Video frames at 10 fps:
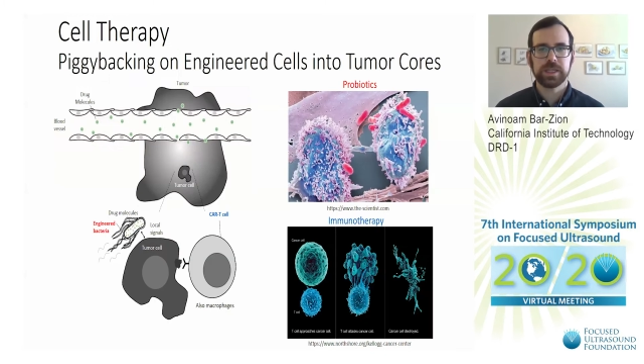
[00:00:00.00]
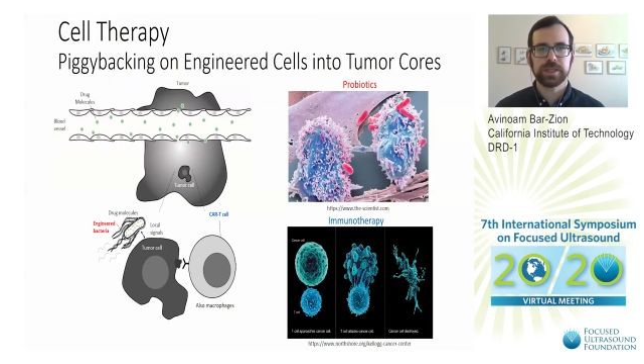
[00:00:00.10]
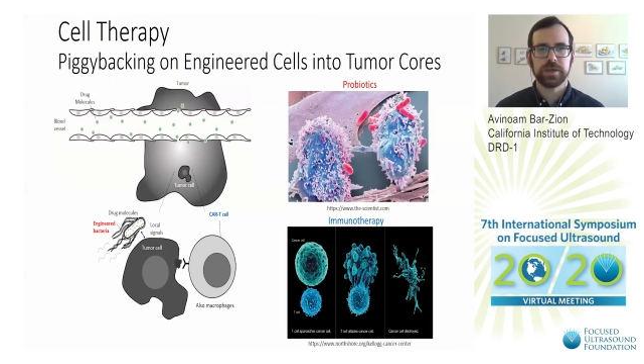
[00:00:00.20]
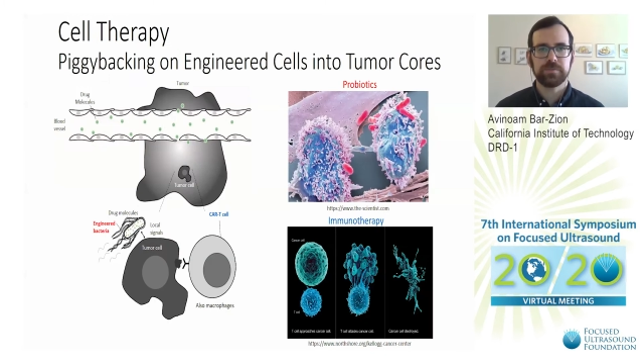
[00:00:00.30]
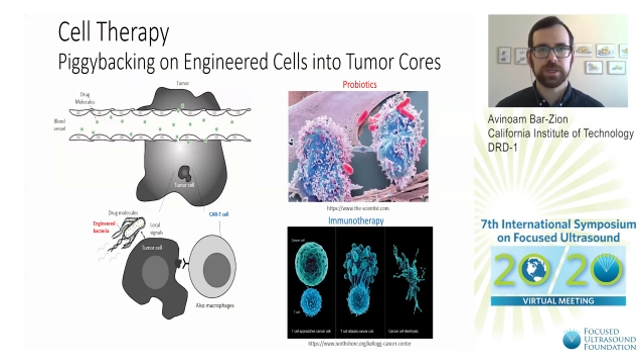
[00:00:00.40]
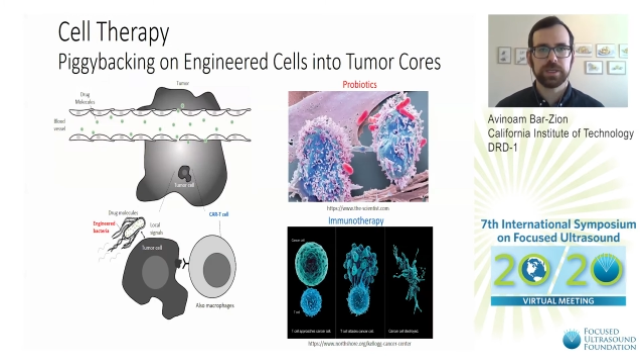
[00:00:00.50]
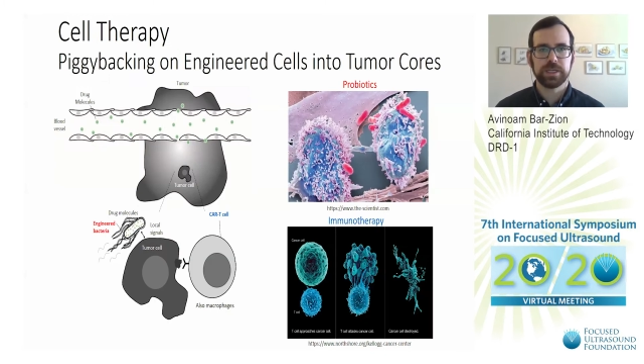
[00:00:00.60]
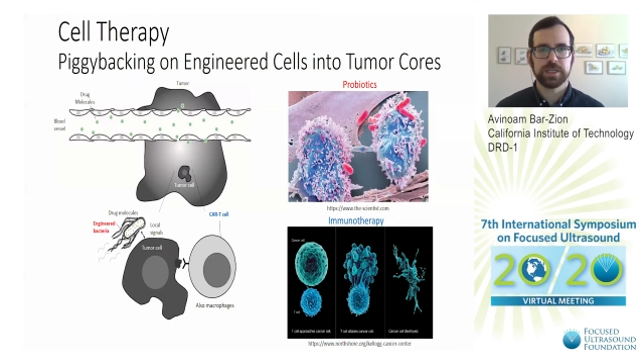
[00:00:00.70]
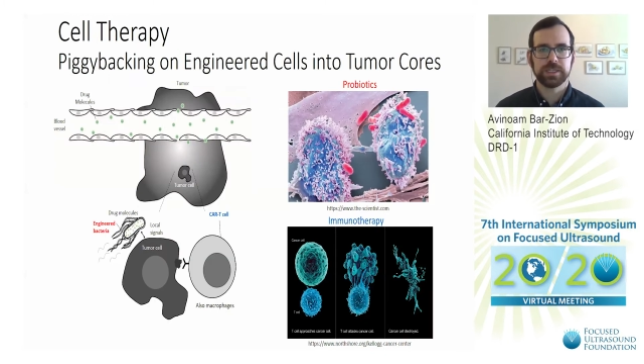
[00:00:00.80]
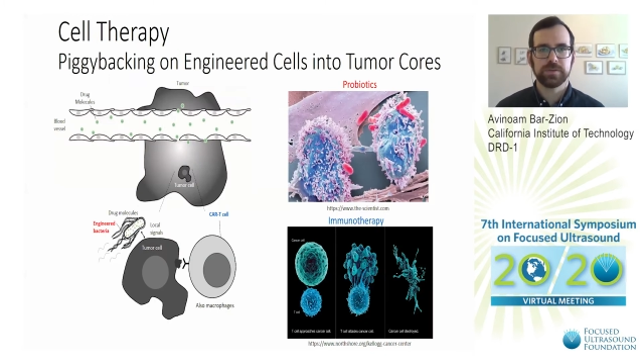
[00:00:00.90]
therapy
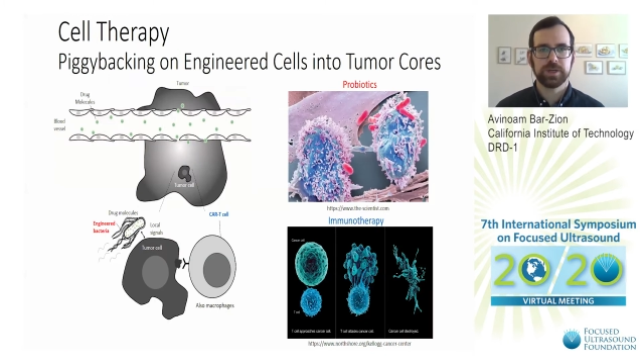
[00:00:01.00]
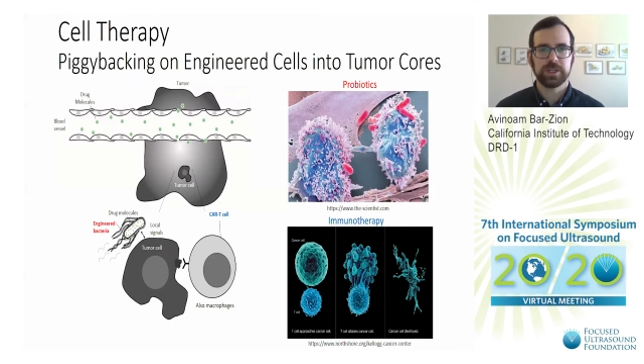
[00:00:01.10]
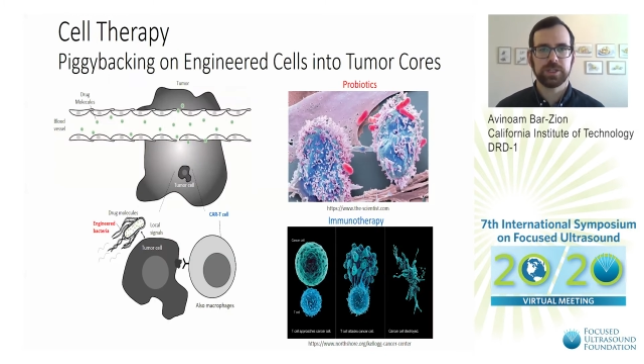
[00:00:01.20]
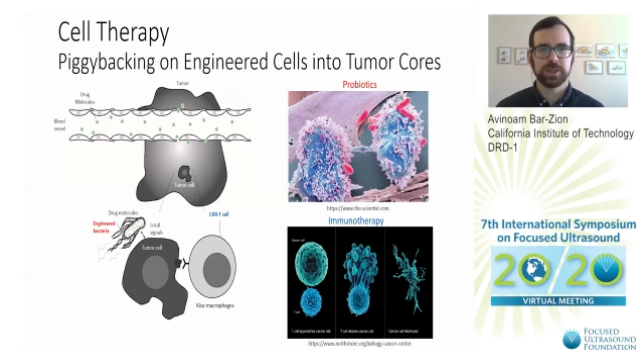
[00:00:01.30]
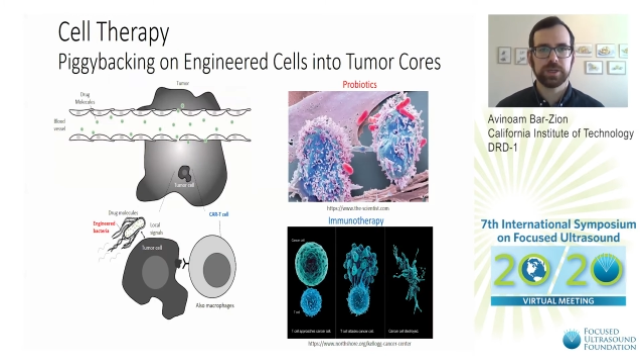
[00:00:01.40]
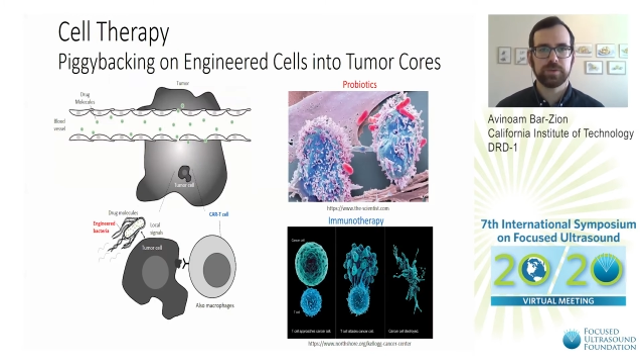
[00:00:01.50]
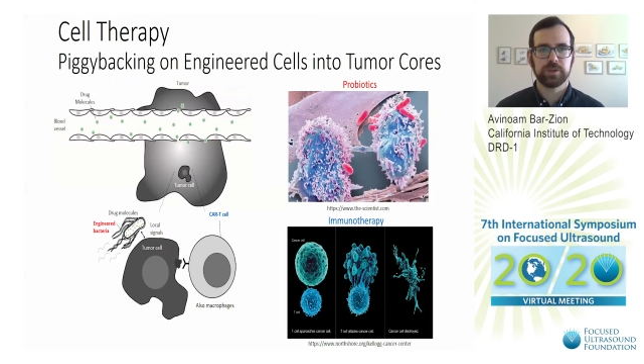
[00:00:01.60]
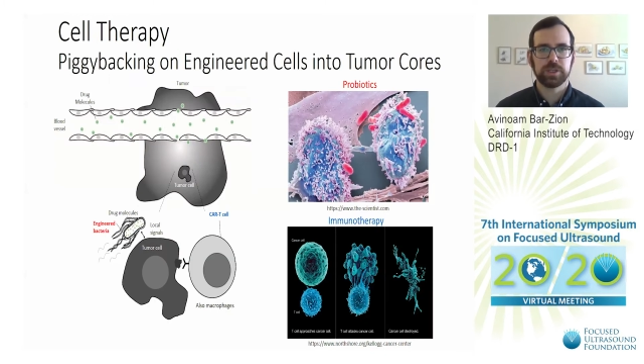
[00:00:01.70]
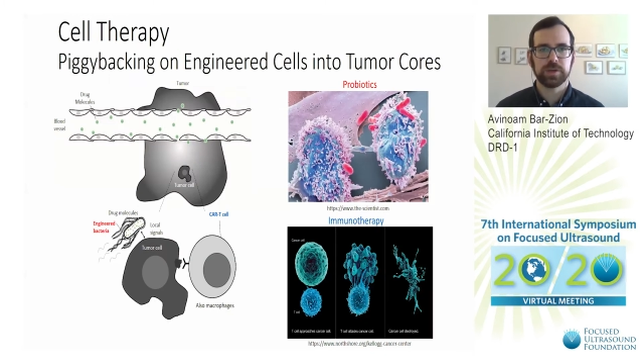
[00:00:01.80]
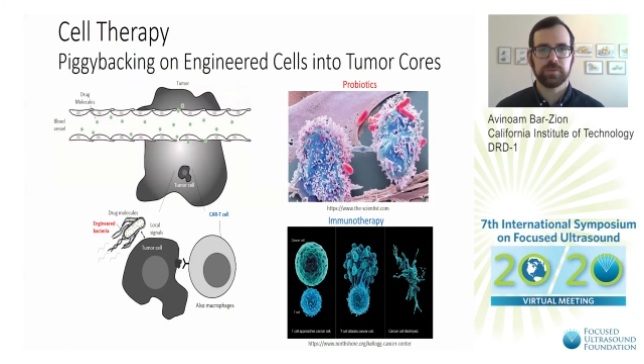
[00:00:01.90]
is an emerging
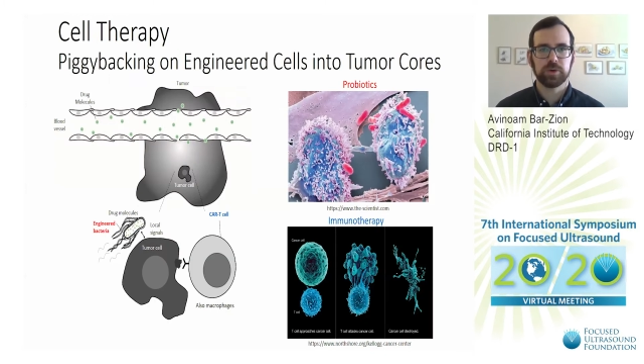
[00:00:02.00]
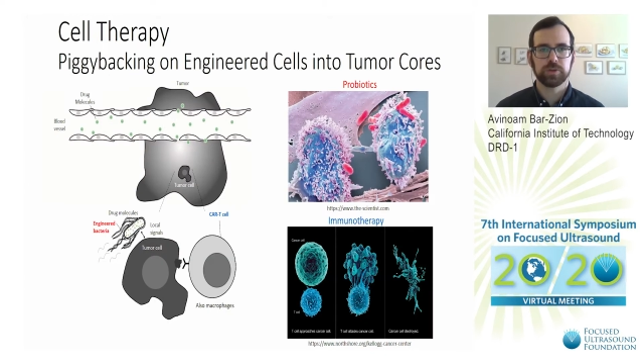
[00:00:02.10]
therapeutic approach